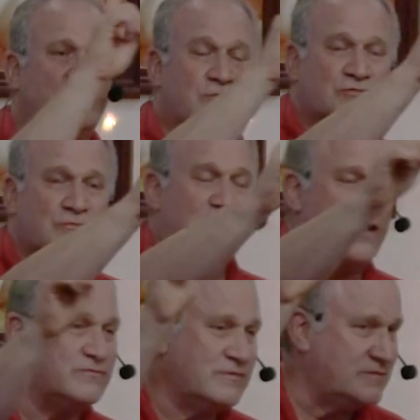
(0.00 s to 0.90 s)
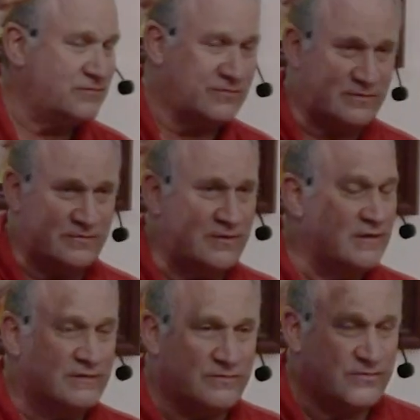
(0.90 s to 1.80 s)
spiritual mountain. It's
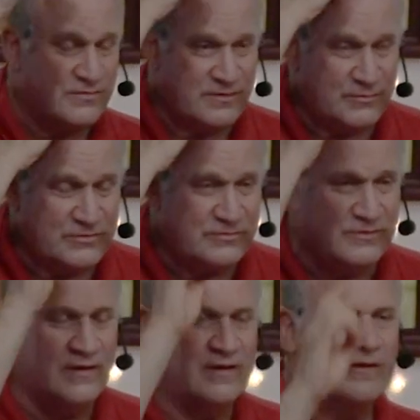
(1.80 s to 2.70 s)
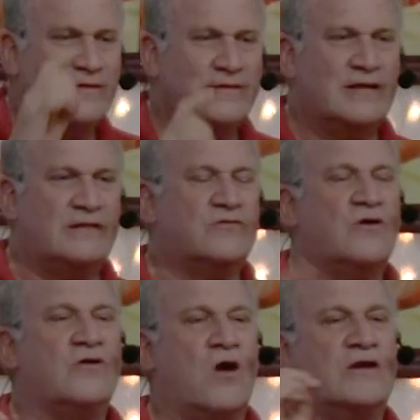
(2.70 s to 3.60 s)
just an image. And
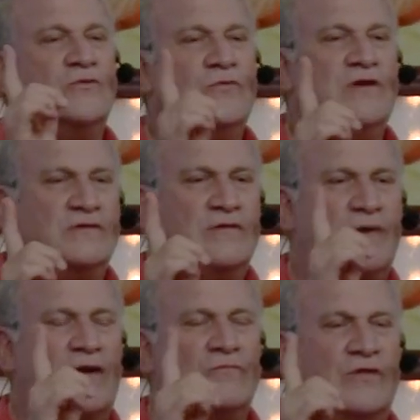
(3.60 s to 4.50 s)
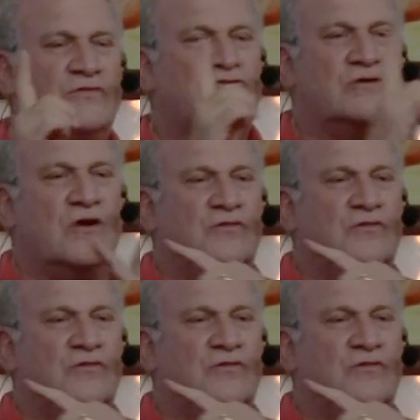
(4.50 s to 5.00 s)
start arguing about whether you should go